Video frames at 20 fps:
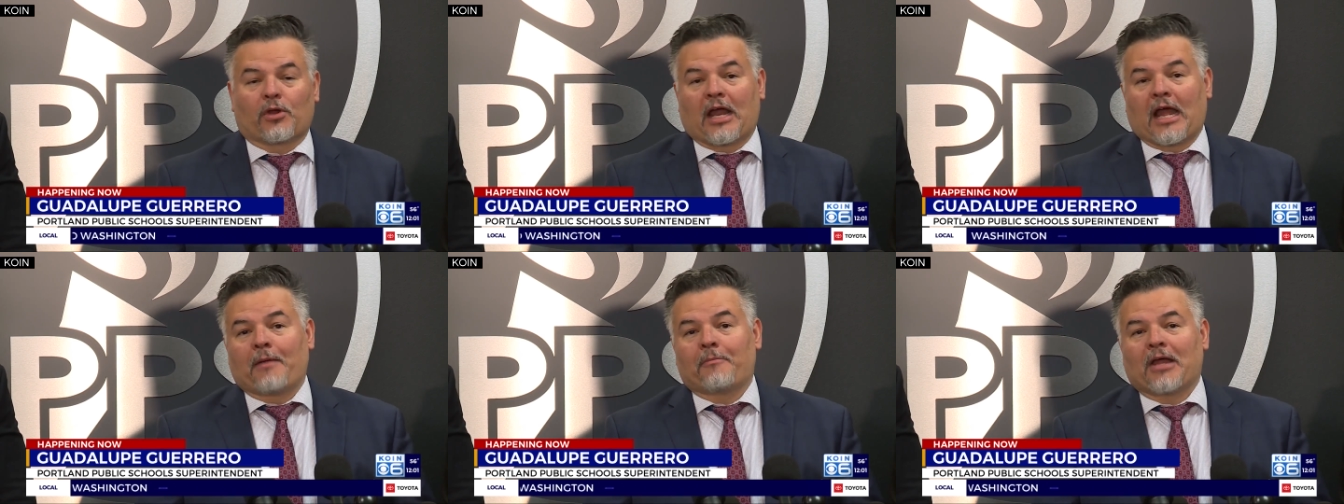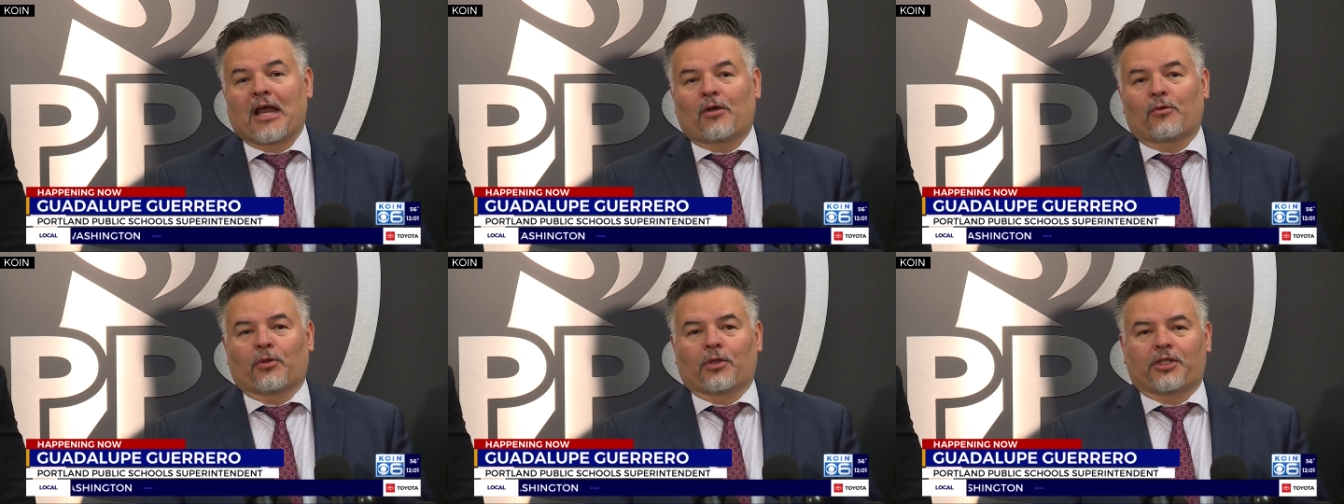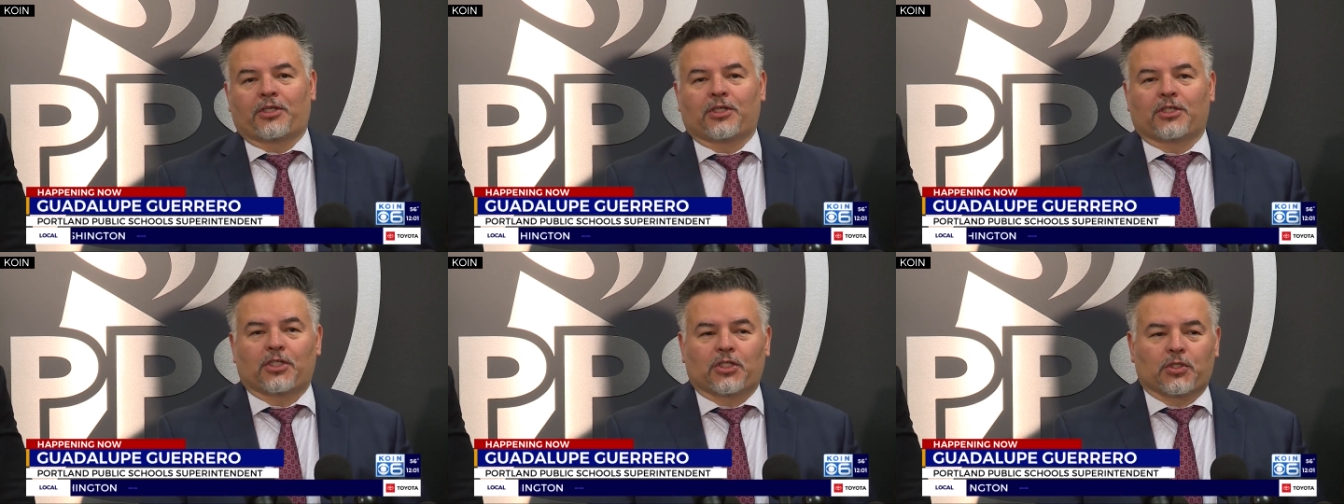I'm not
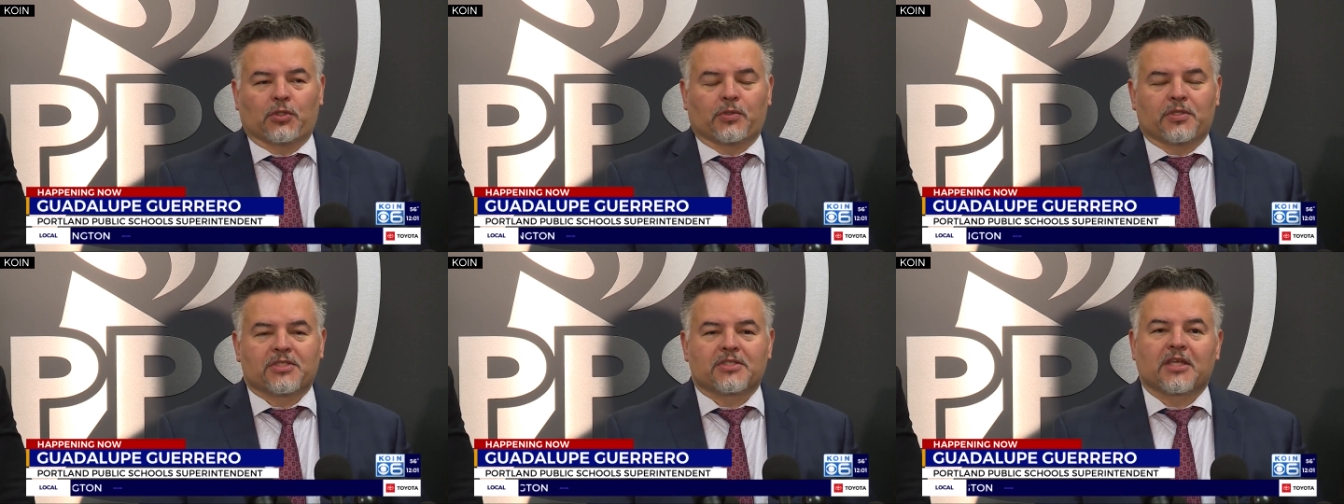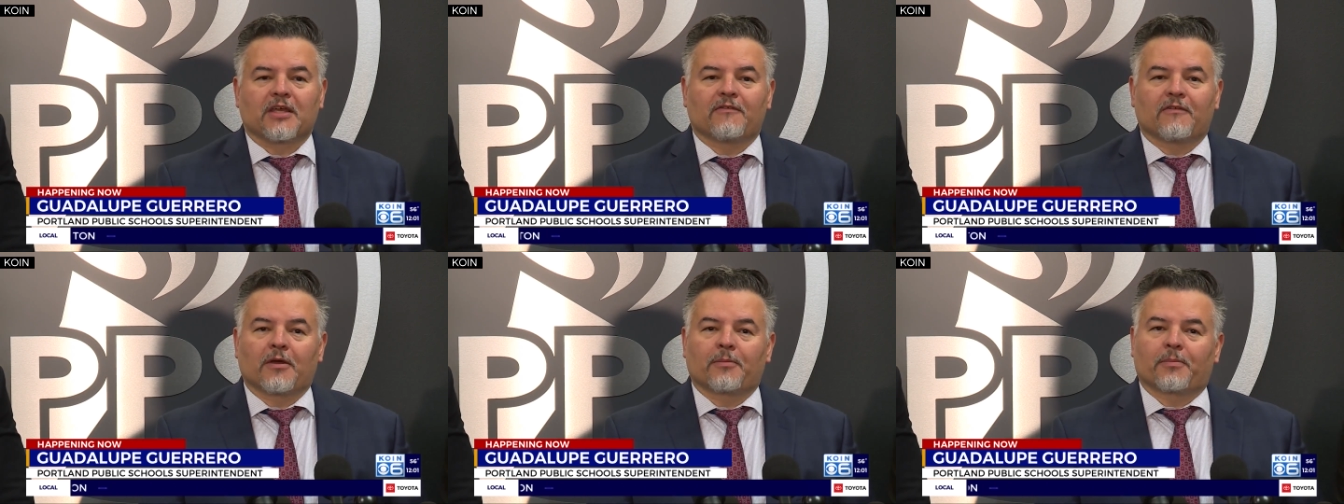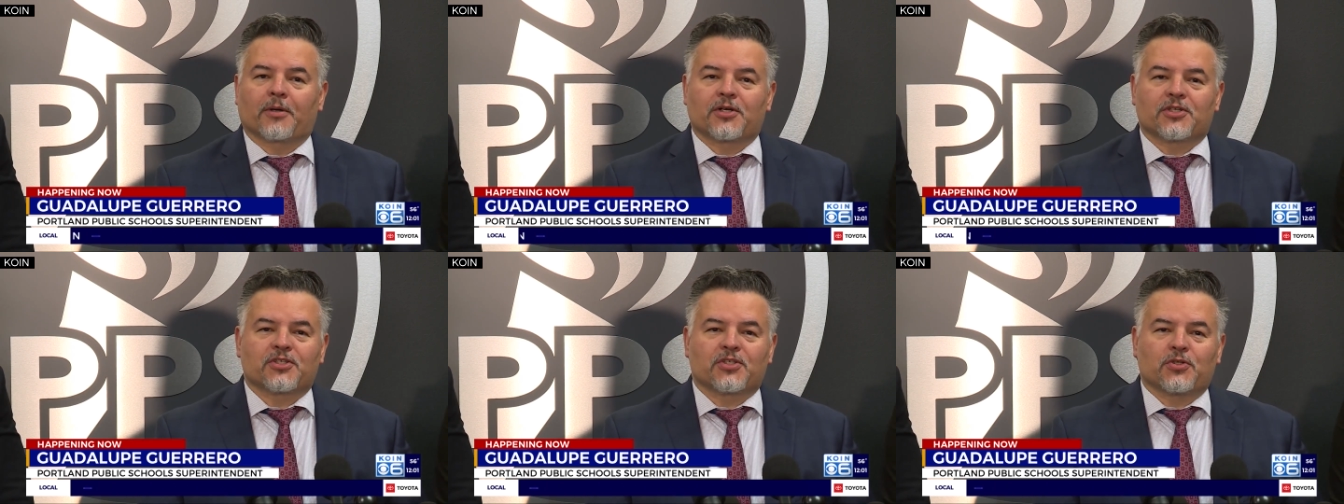willing to do is give
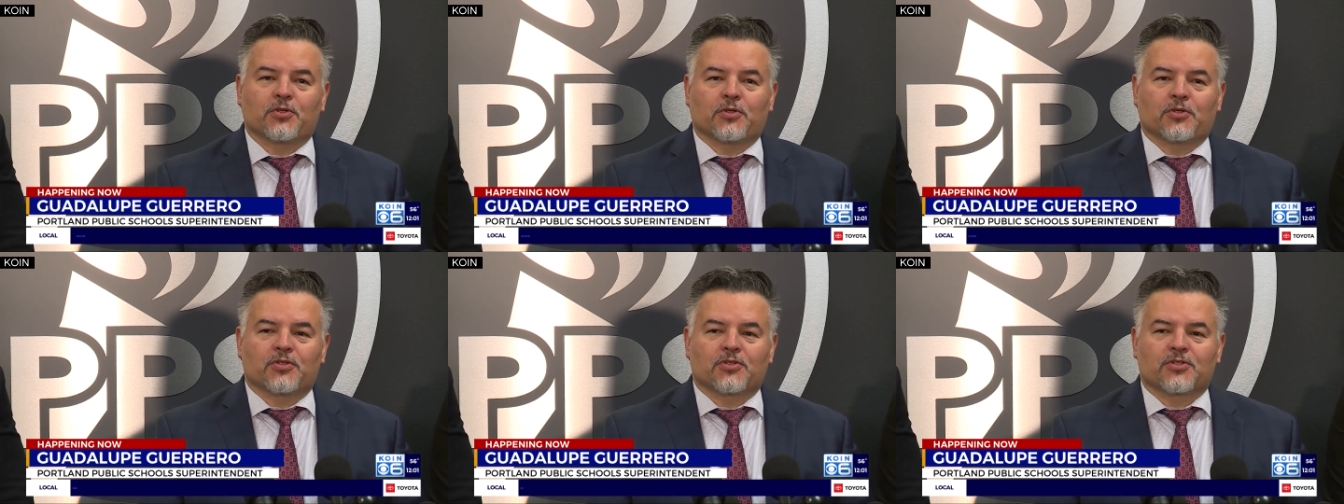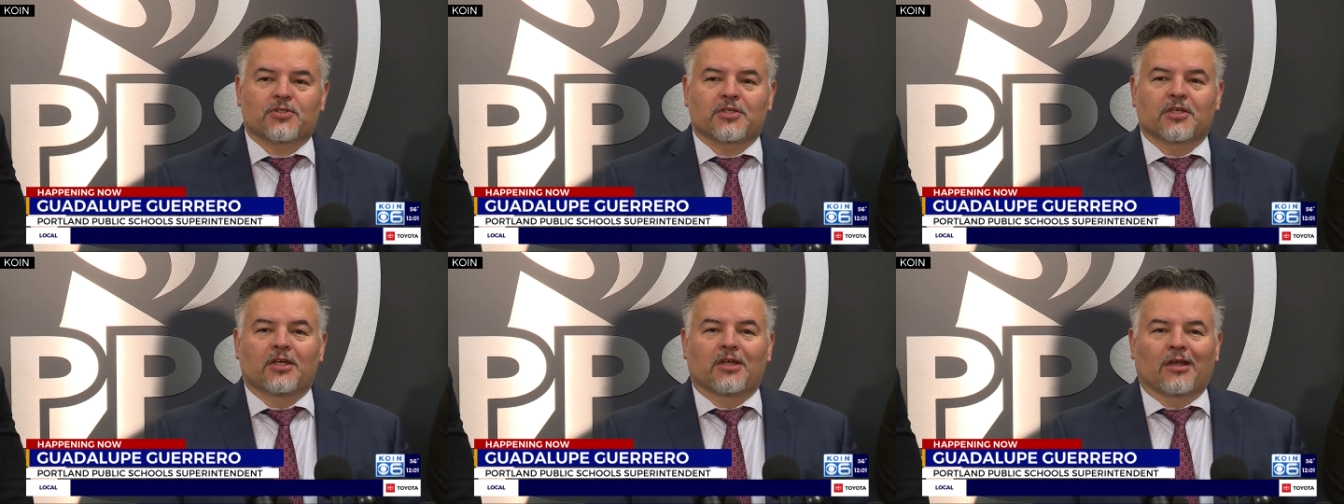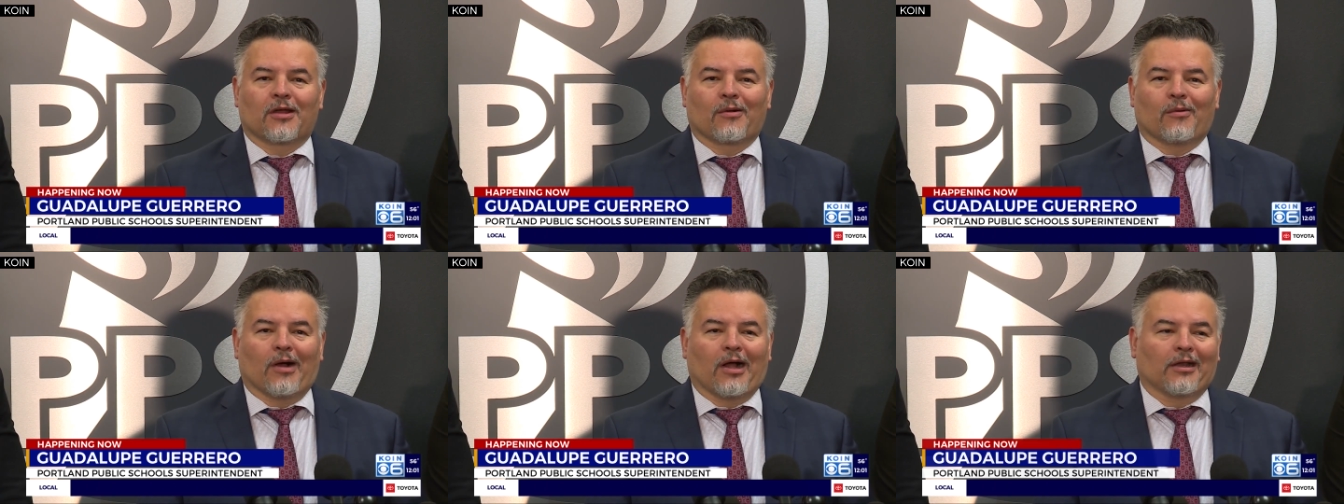up our students'
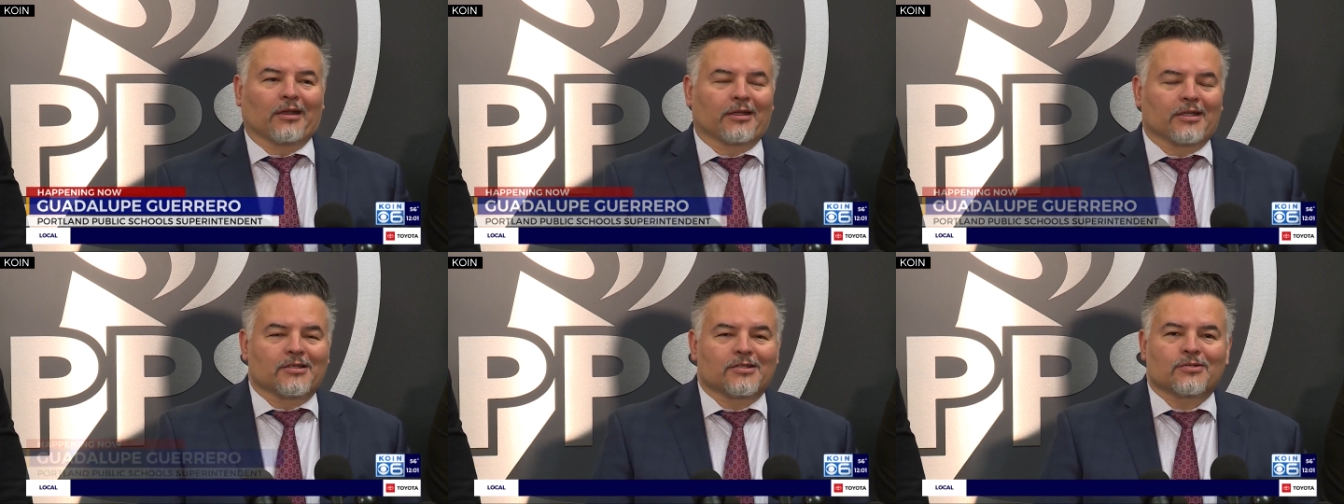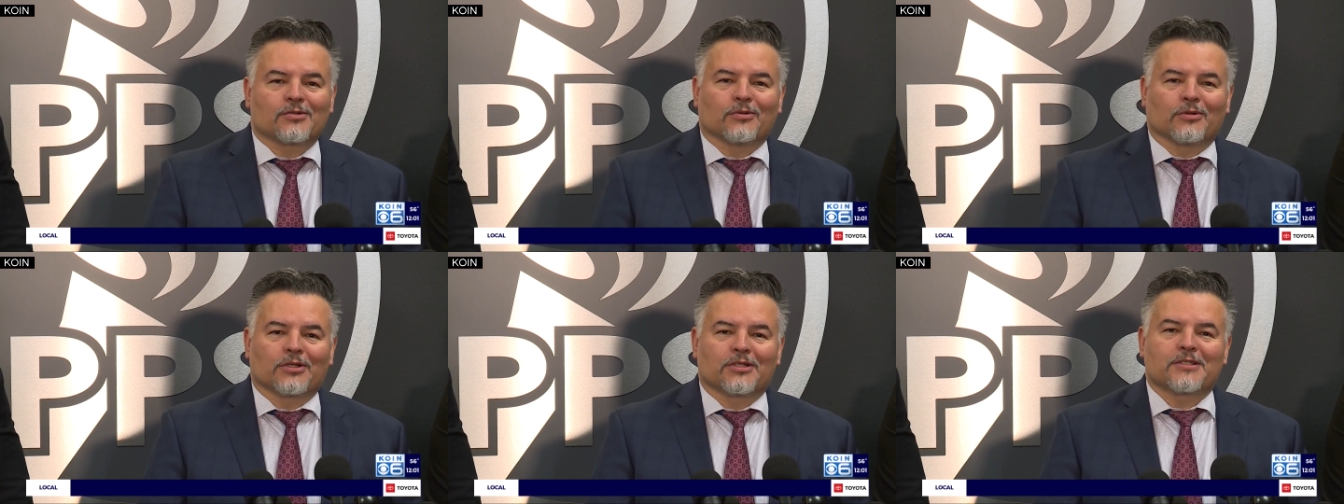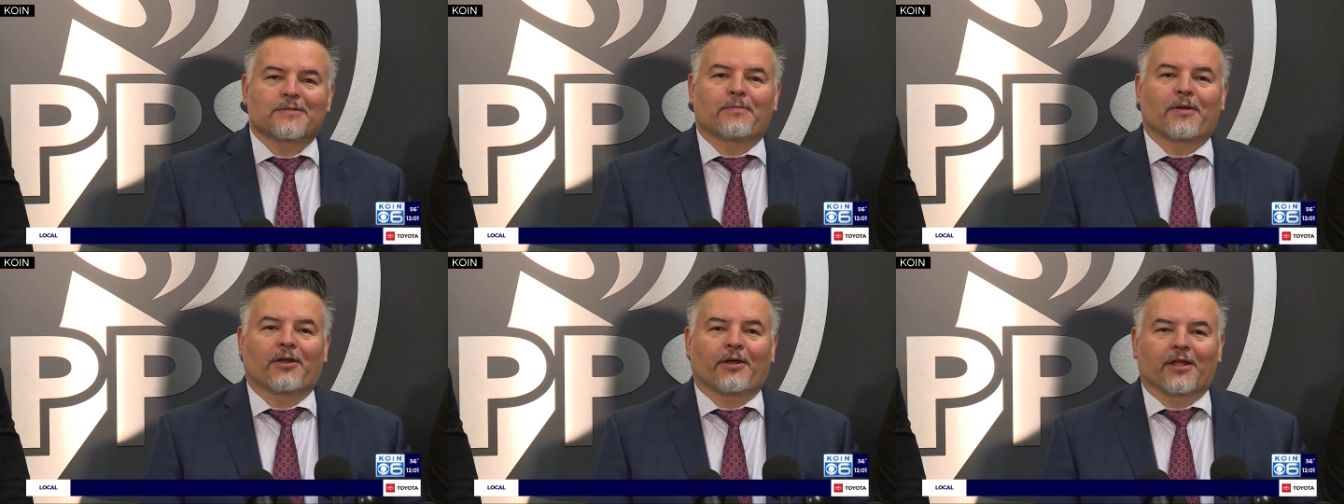quality school
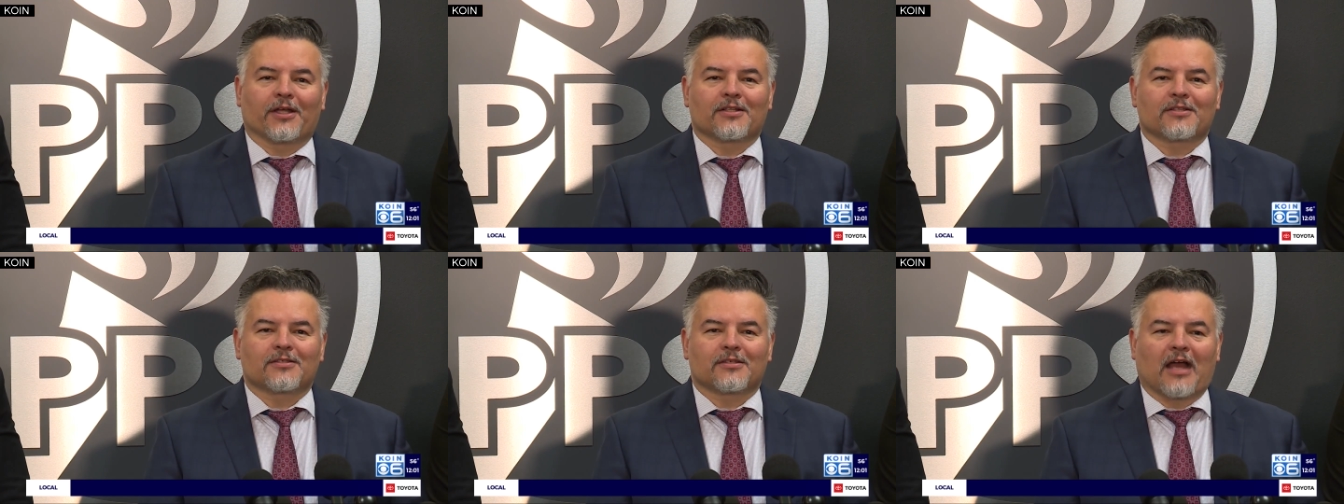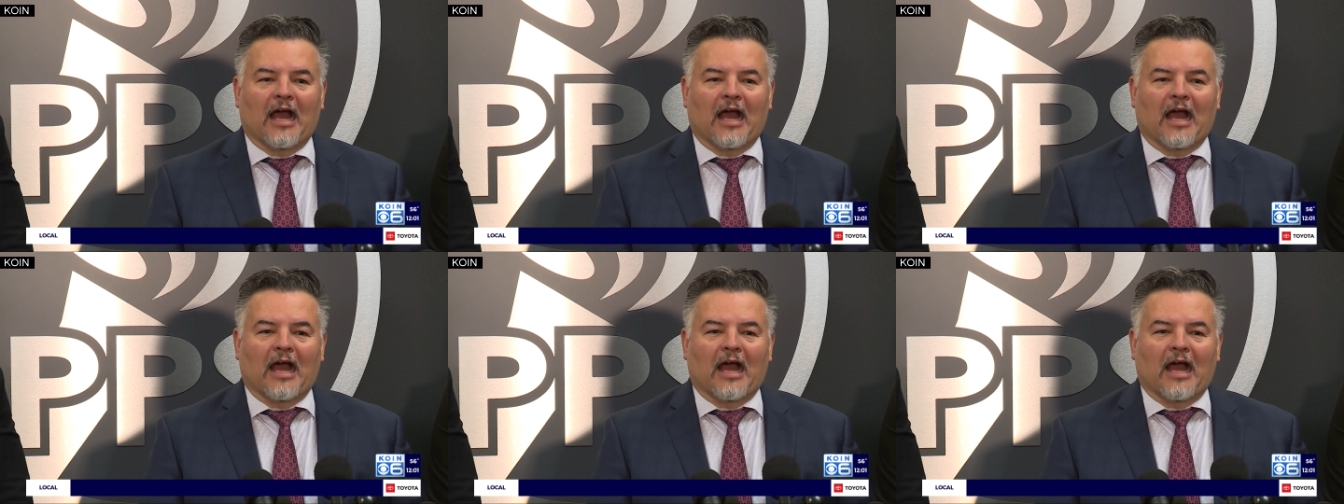experience.